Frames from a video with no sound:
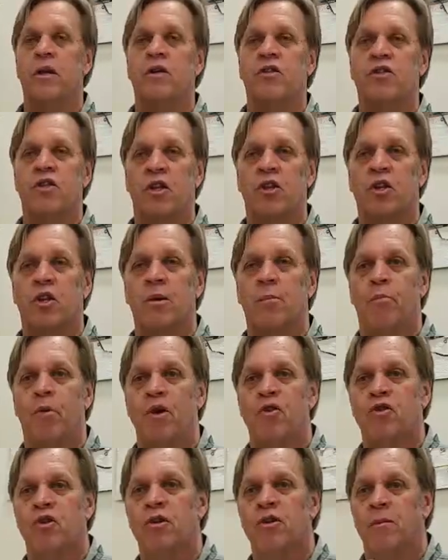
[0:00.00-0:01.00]
You can set the
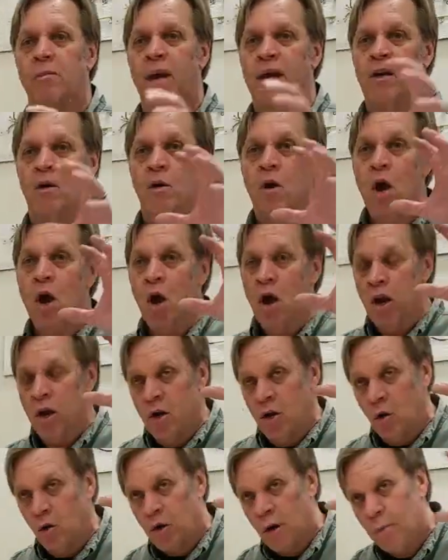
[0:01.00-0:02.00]
compression to make it,
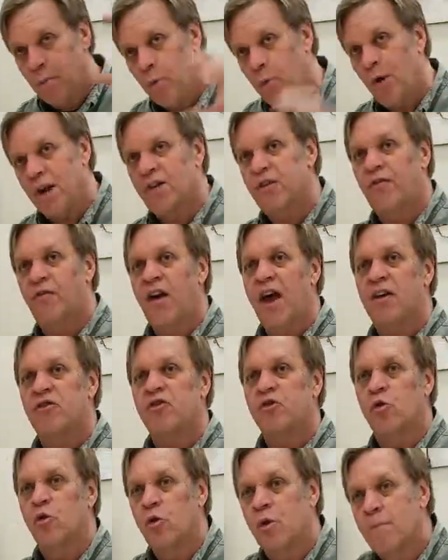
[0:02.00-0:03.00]
you know, compress
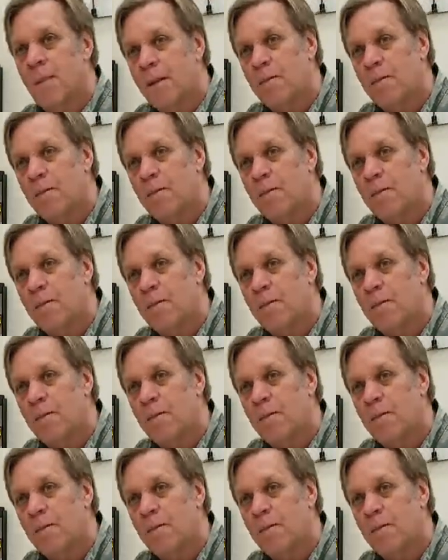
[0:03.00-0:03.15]
faster